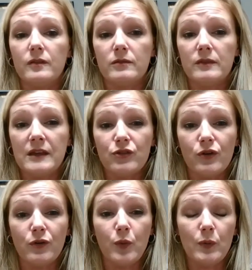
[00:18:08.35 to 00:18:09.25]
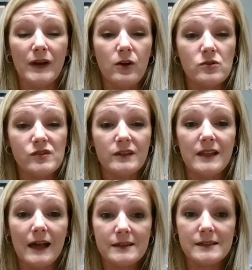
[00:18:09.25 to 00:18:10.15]
These are what we call
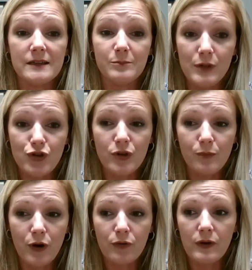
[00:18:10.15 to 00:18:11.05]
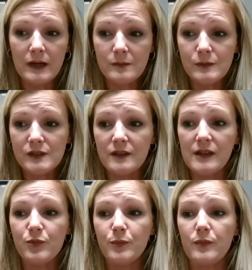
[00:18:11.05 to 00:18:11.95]
select admission programs.
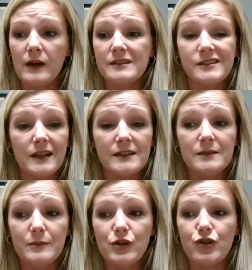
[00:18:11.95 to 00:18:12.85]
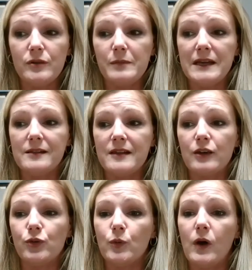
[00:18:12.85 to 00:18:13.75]
These select admission means
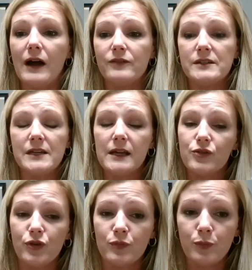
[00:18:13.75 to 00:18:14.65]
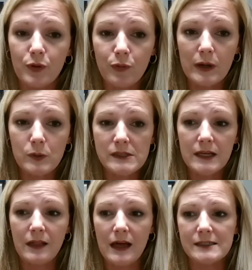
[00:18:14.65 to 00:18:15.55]
that you will have to take certain
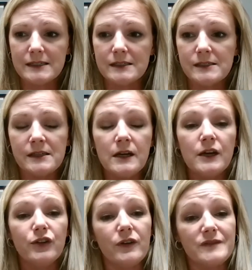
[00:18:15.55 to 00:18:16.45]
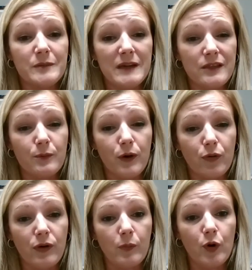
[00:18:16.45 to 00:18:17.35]
prerequisite classes, you have to meet the
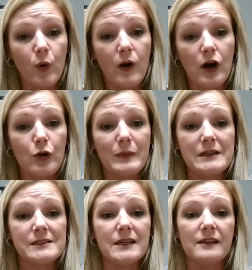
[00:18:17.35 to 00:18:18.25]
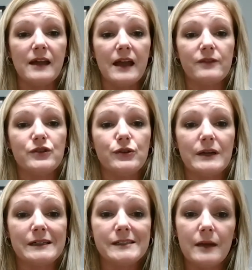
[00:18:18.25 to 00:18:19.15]
program requirements, and they have to
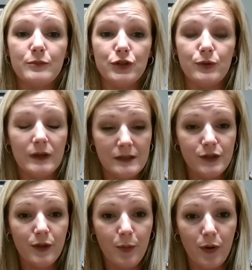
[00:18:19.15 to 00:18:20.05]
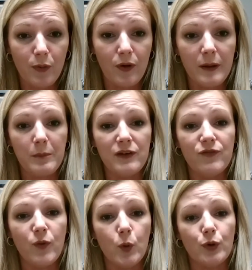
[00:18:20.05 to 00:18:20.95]
accept you into the program
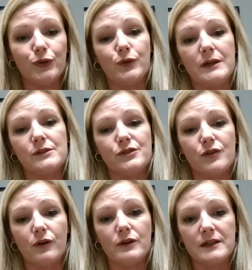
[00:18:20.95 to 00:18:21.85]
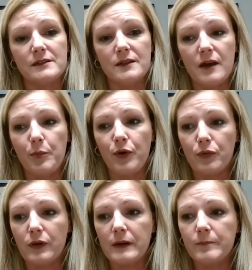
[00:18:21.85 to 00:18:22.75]
before you can start into that
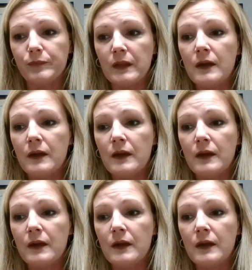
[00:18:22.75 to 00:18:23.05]
program.